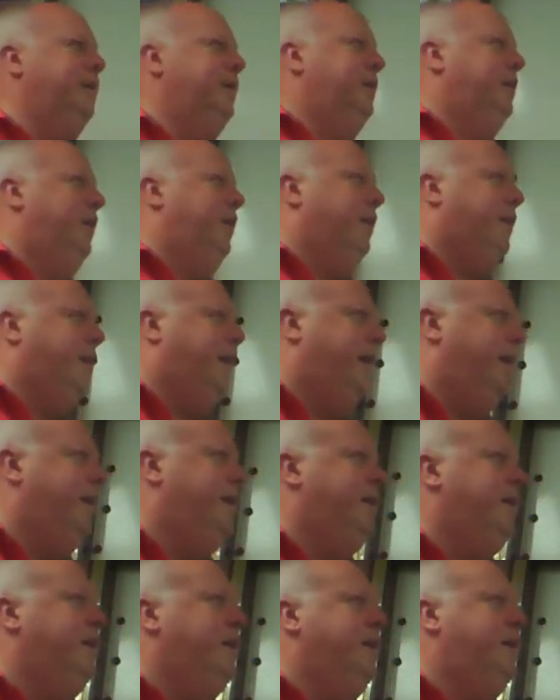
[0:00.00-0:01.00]
Okay,
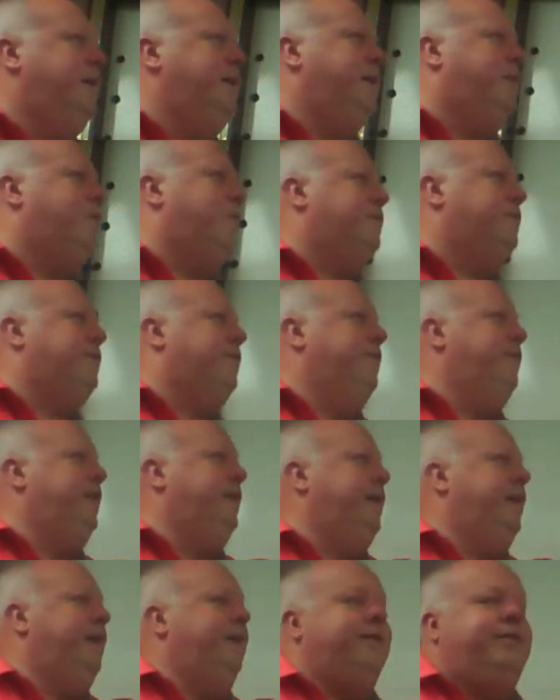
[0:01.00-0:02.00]
then of course the
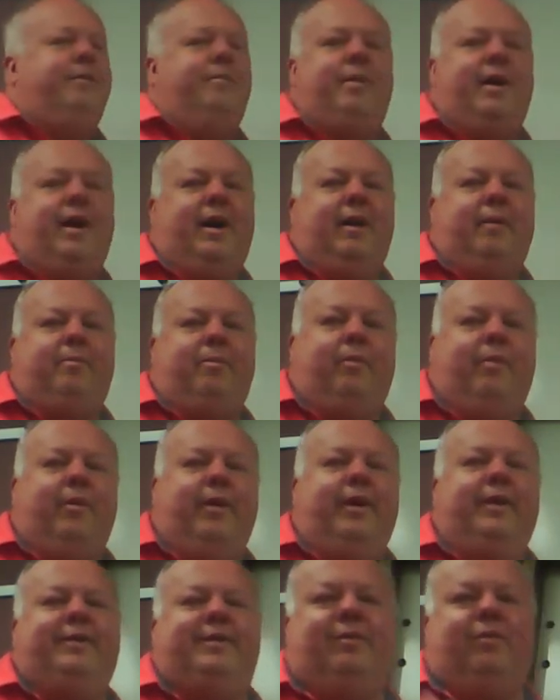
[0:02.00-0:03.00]
videos and
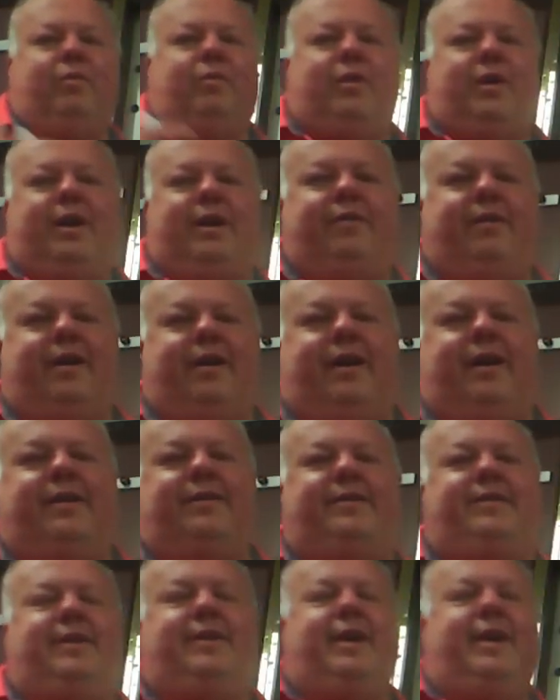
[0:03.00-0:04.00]
PowerPoints and whatever I
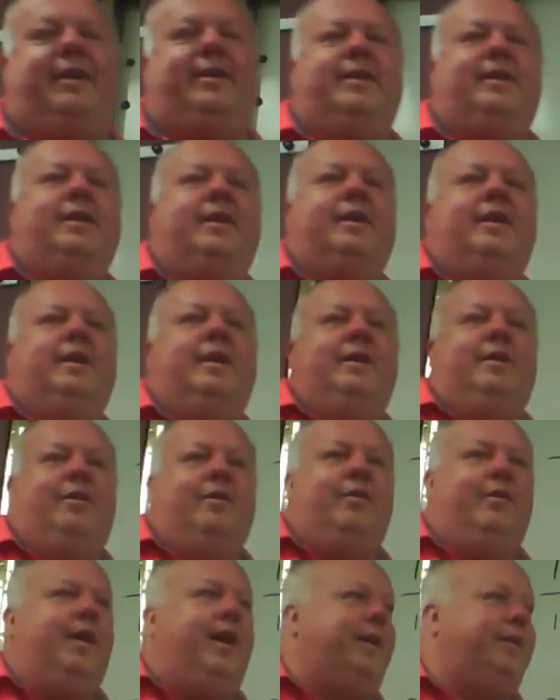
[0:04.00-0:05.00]
said
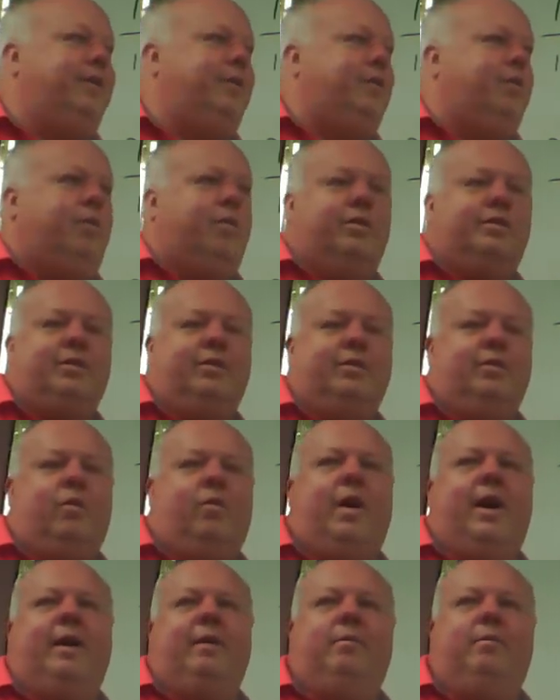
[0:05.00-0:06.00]
throughout the course on the
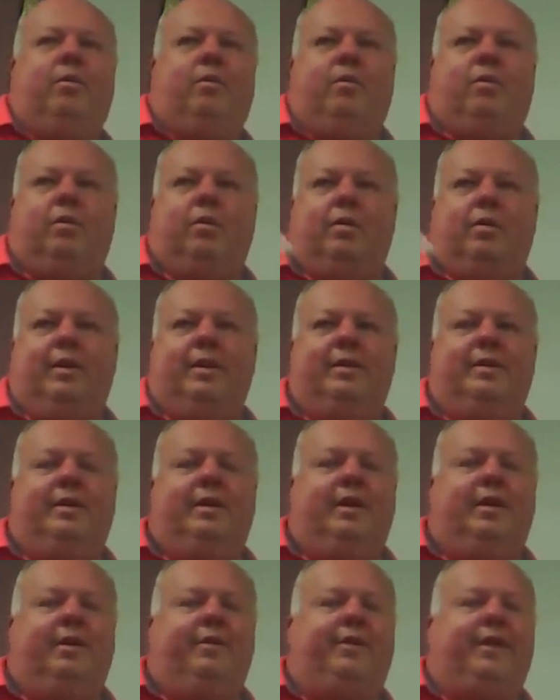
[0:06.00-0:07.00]
whiteboard
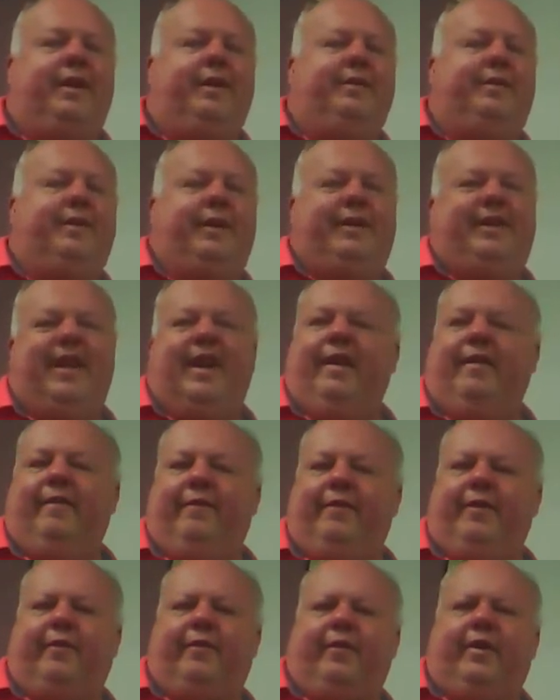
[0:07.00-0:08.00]
and things like that.
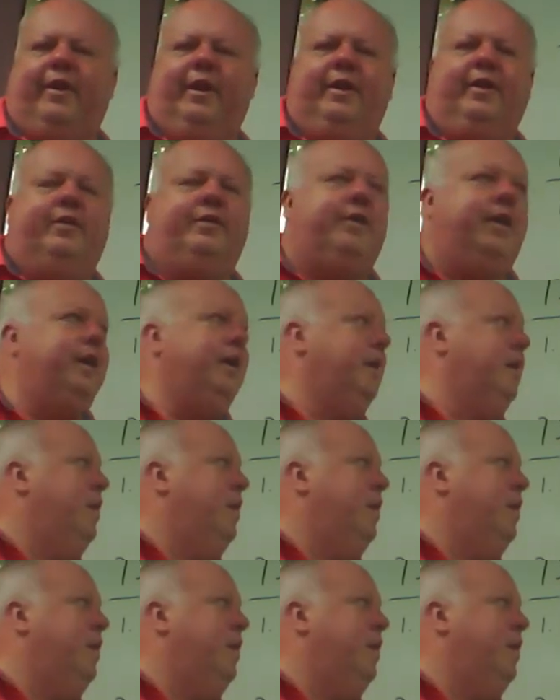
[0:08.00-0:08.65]
Feel free to use it.